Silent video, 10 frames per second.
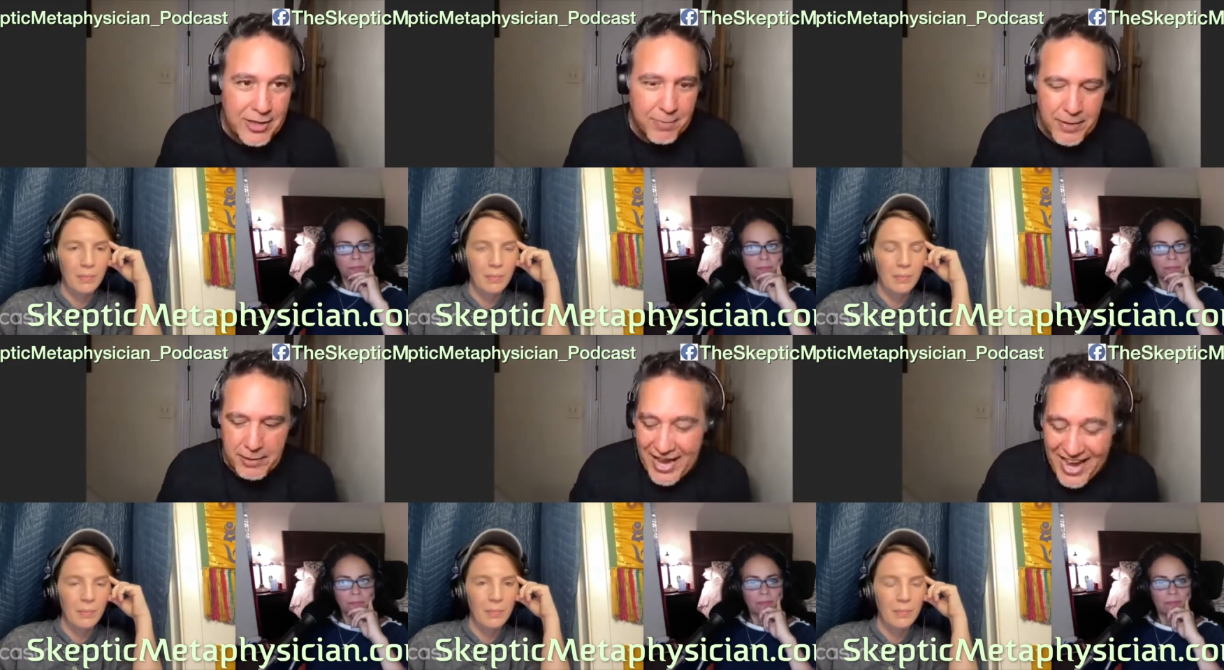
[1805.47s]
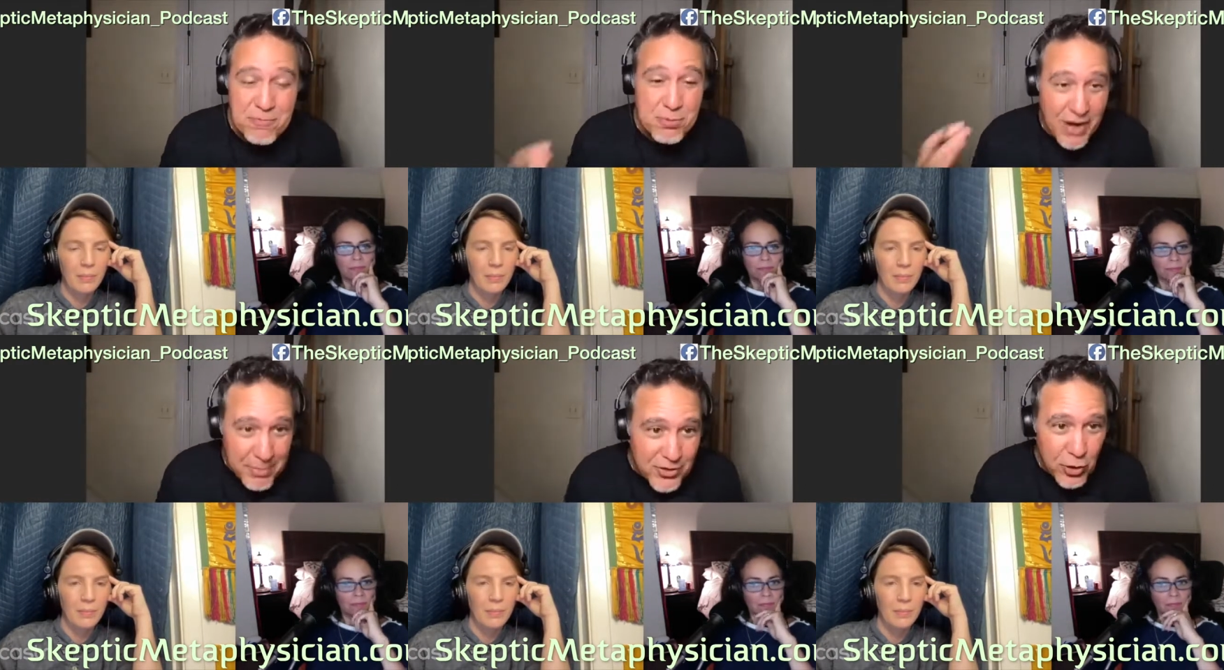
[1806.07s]
Speaker 1: it up, I have
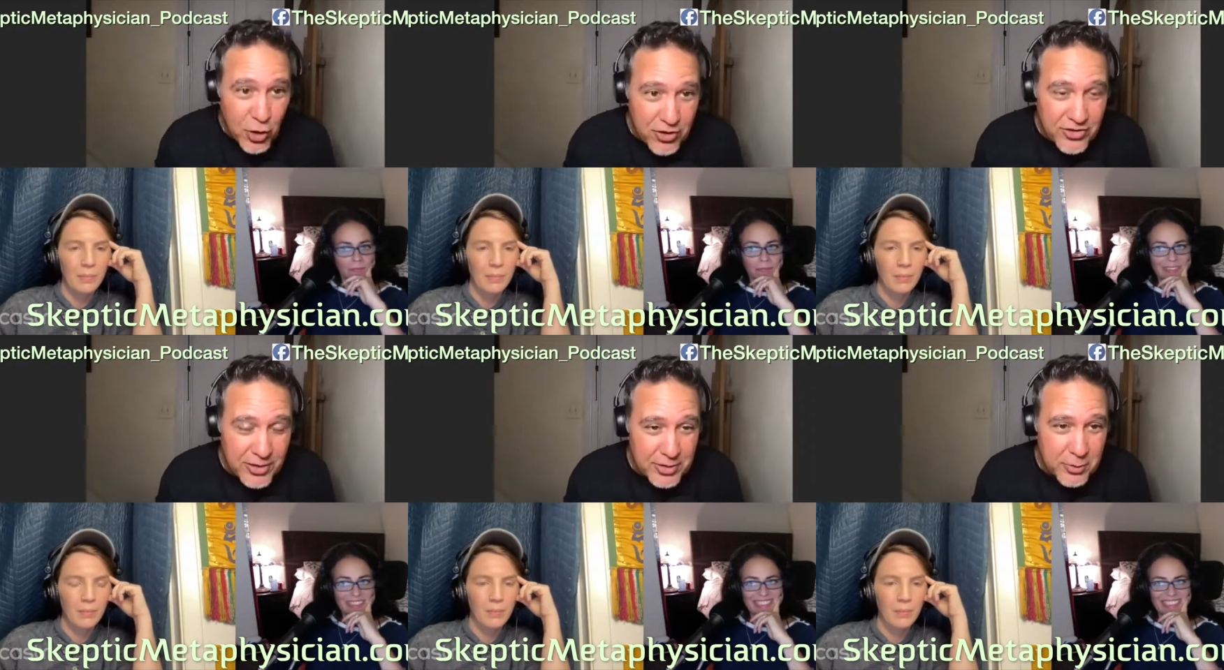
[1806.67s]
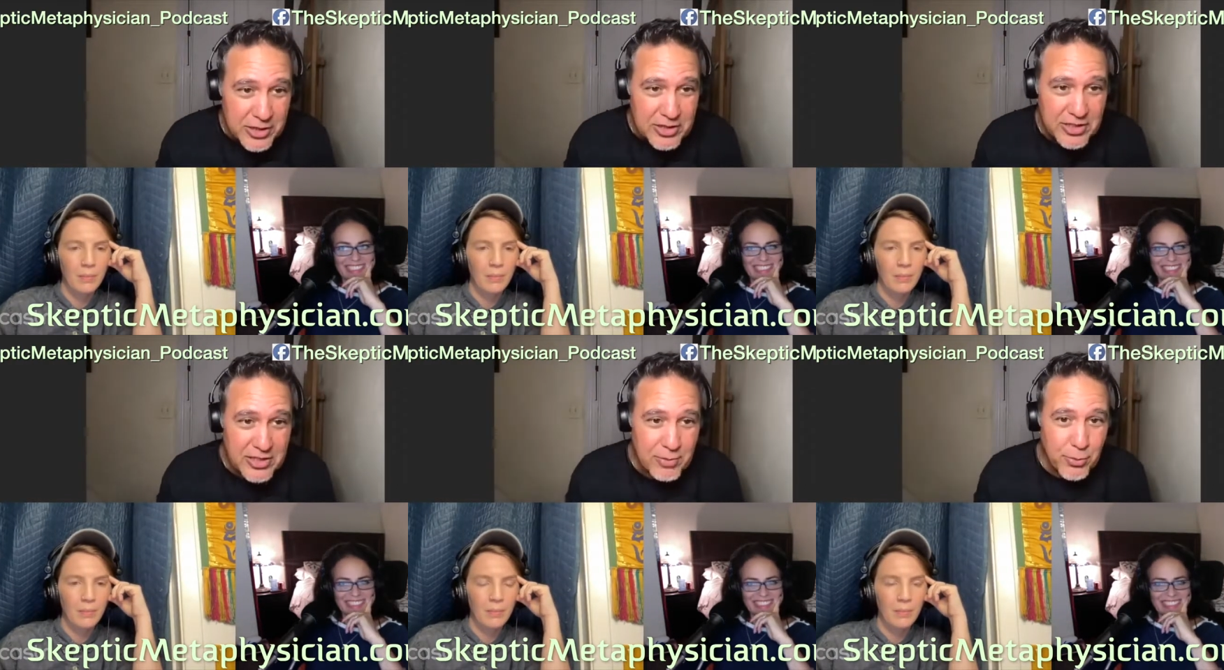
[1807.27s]
promised the audience I'm going to
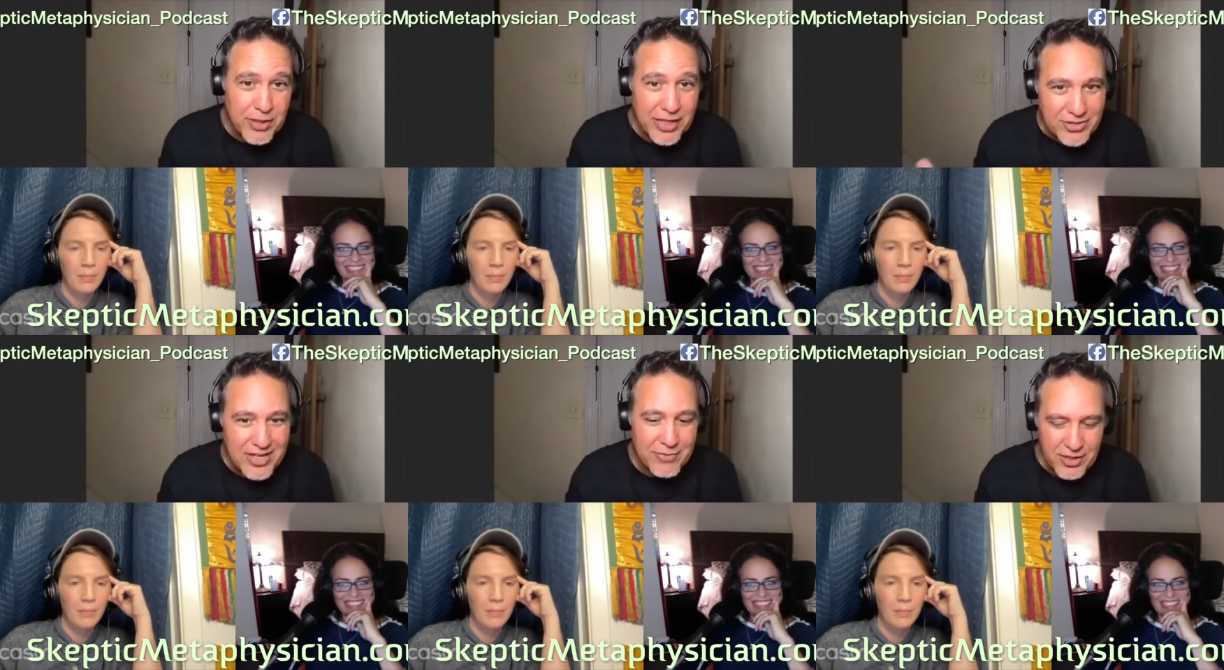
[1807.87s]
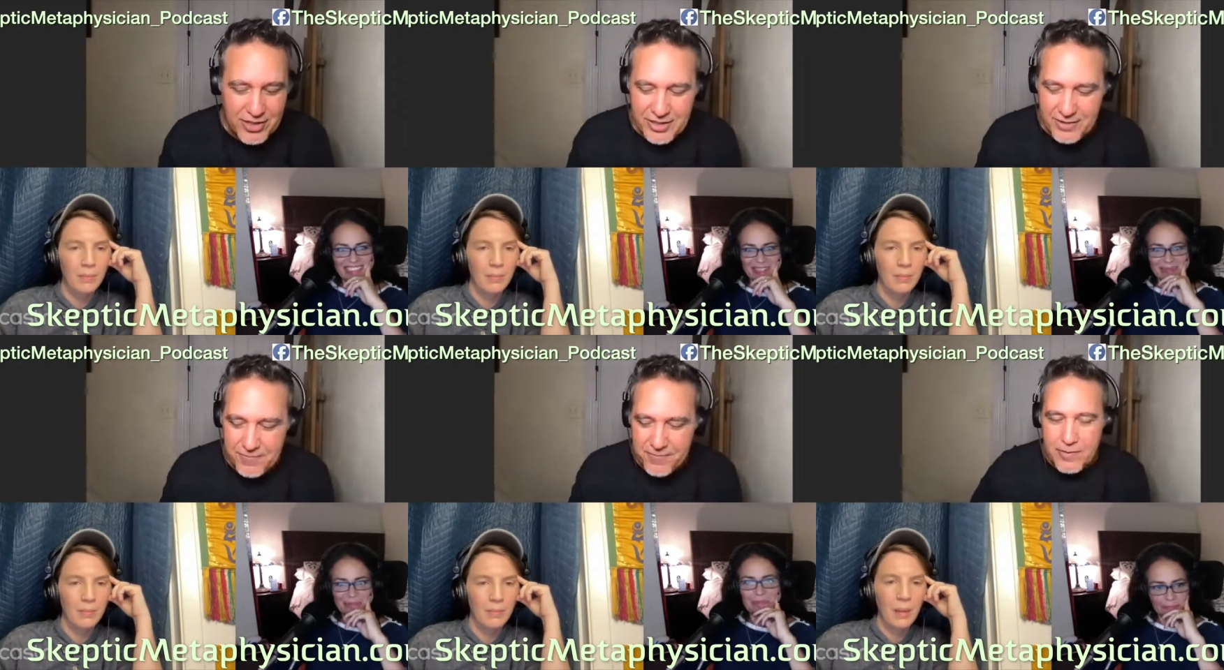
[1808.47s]
release it at some point. I just haven't done it
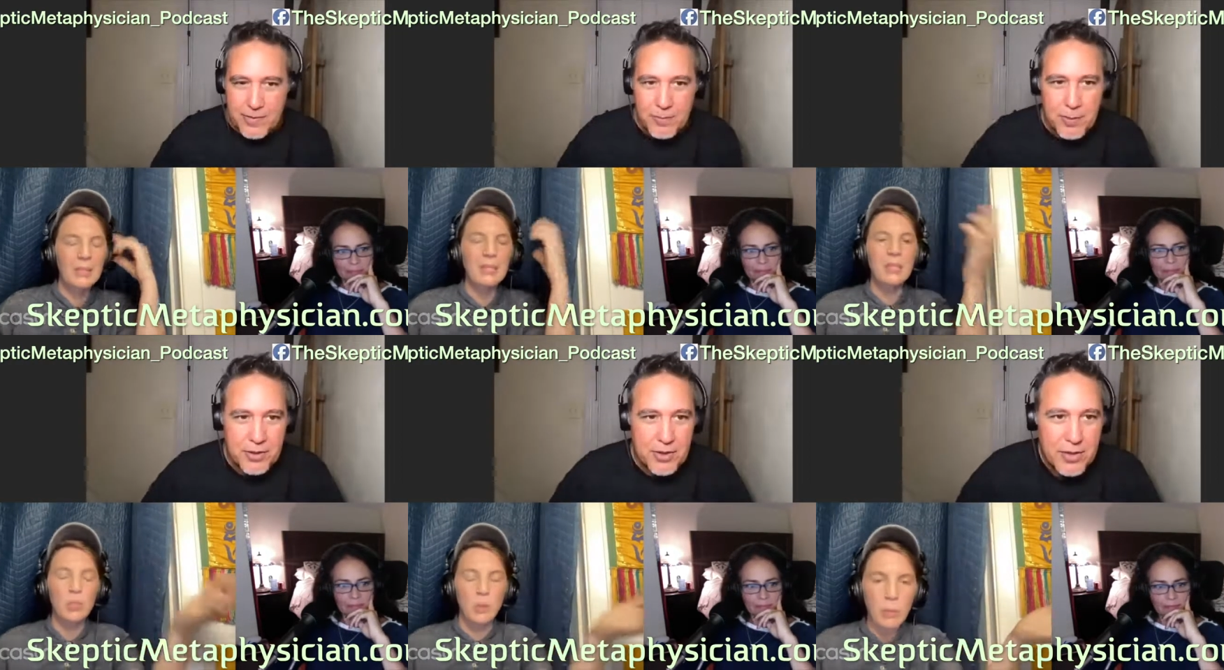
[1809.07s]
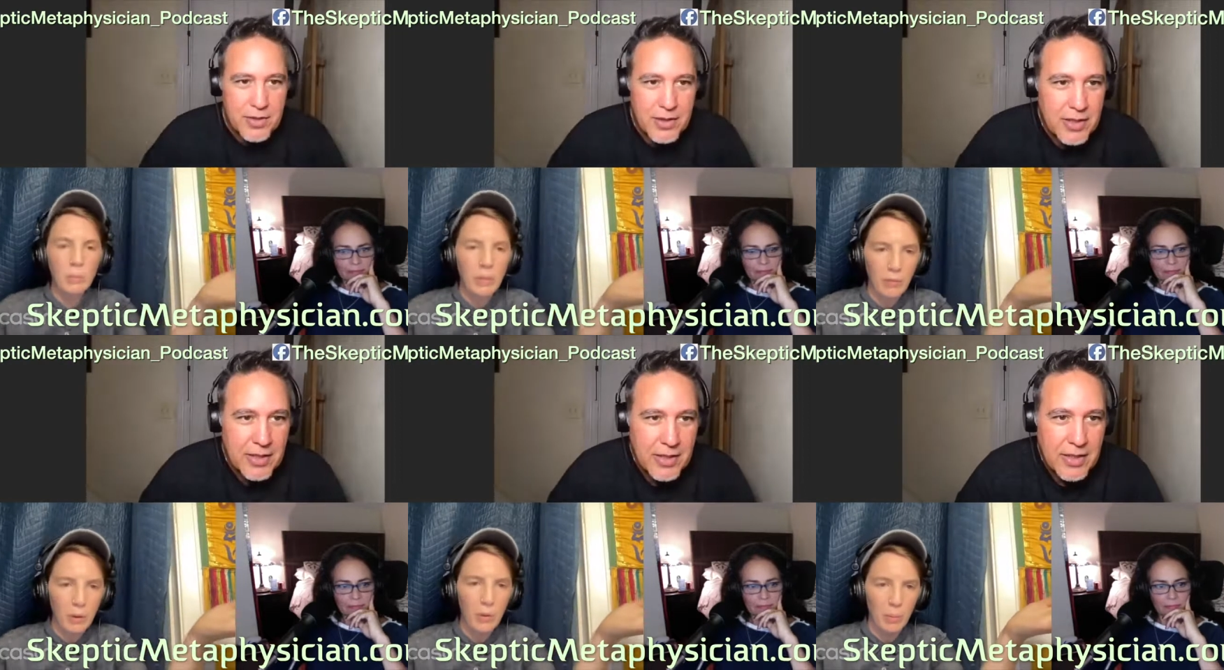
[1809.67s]
yet.
Speaker 2: It's
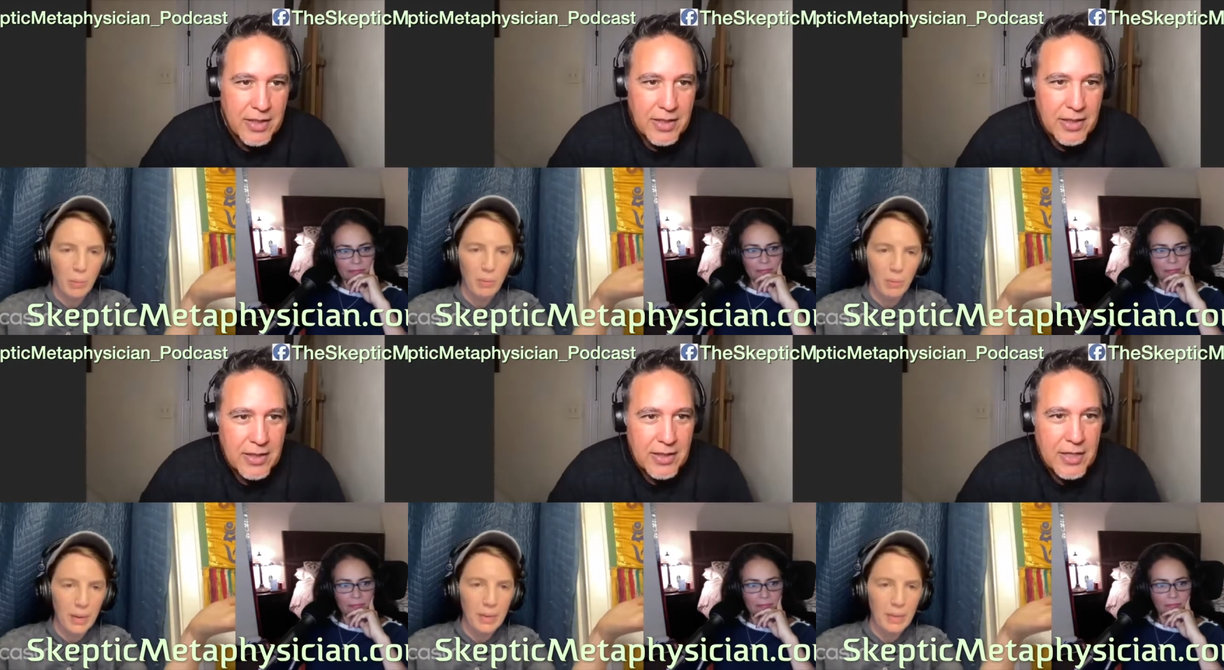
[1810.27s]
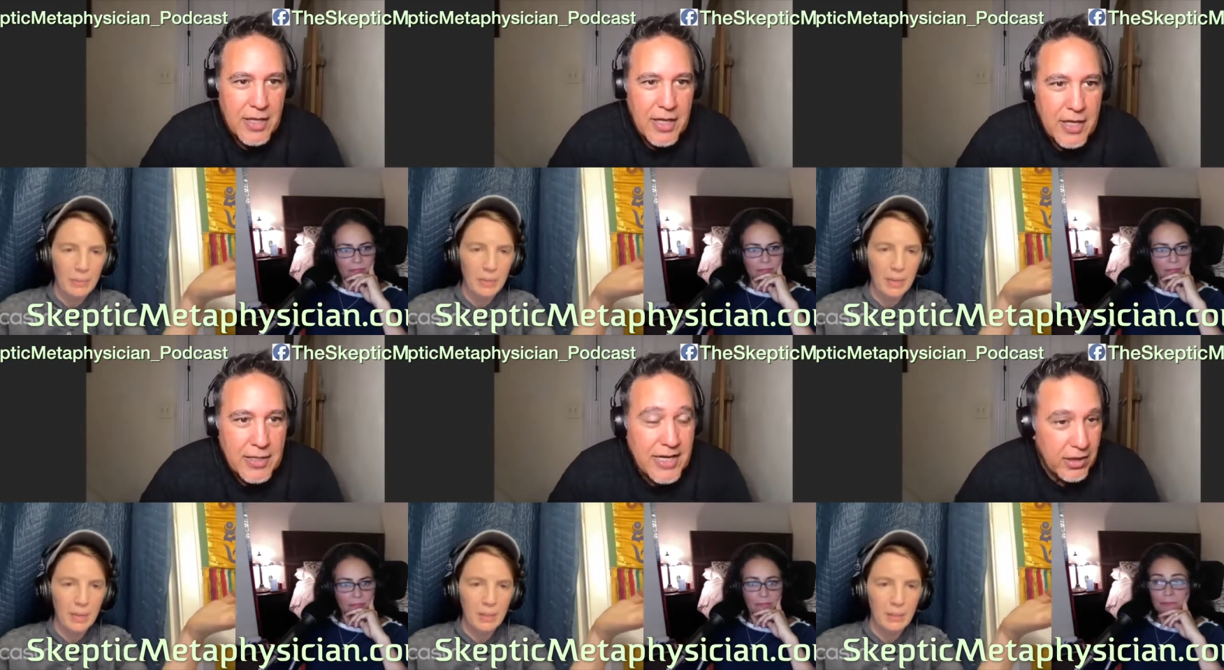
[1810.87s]
extremely but, vulnerable, right? I
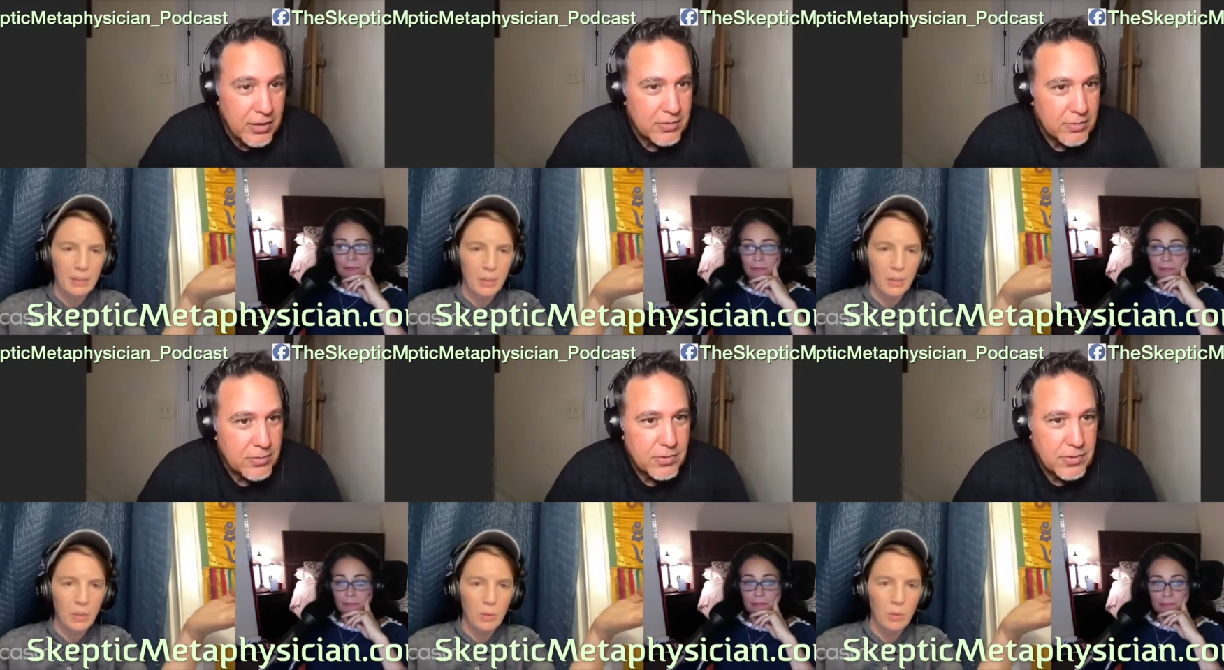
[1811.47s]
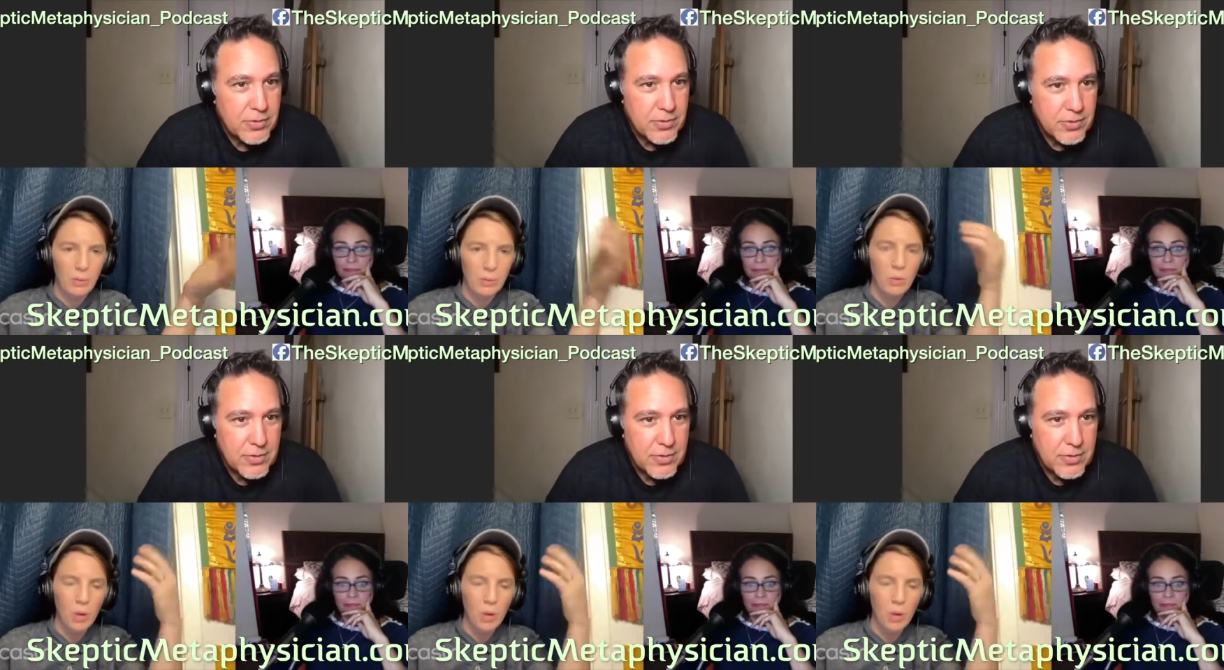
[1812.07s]
mean, it's yeah. you you